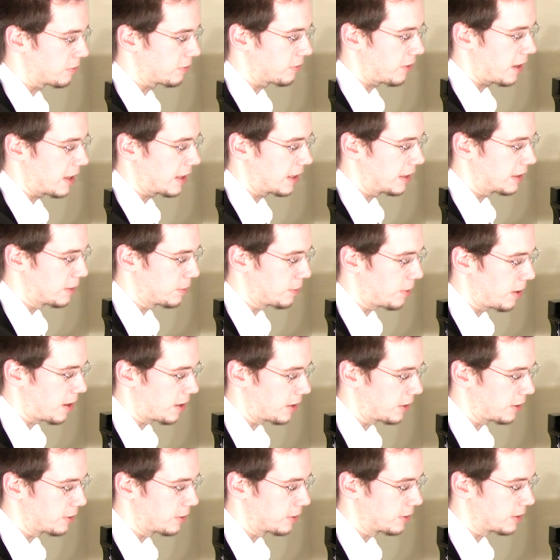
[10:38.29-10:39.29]
finding the
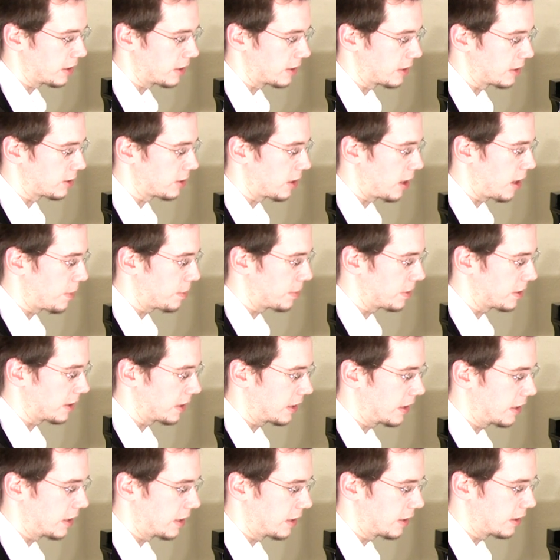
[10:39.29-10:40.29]
pot of gold at the top of the
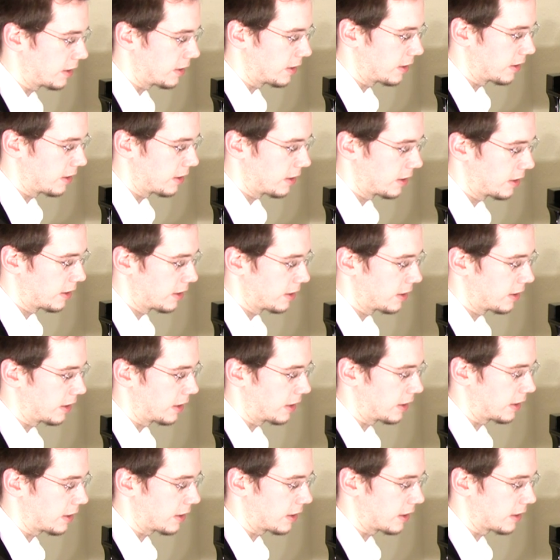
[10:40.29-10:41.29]
key,
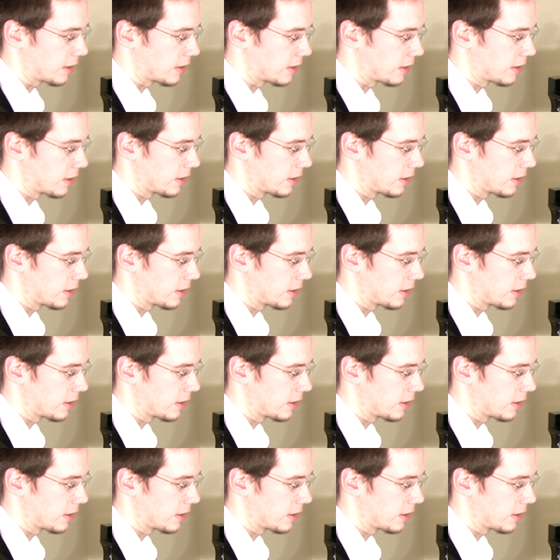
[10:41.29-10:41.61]
like that.